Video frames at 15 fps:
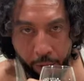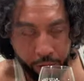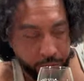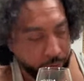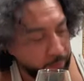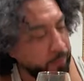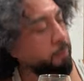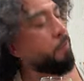
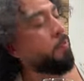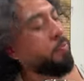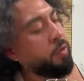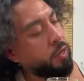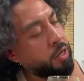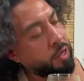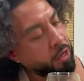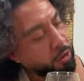
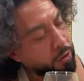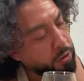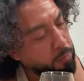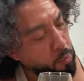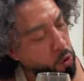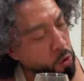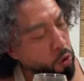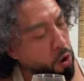the,
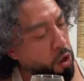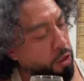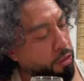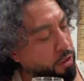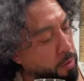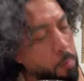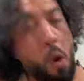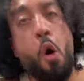immor-
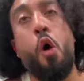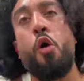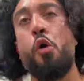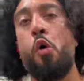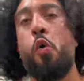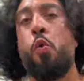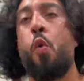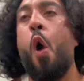the
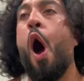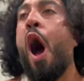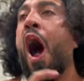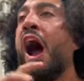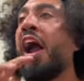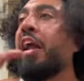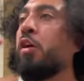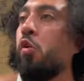Immortal
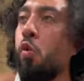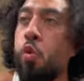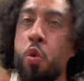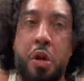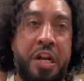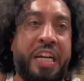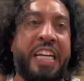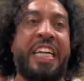Rye. Oh,
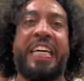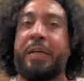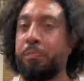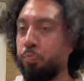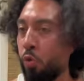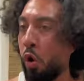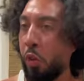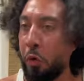yeah,
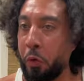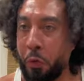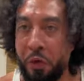brother.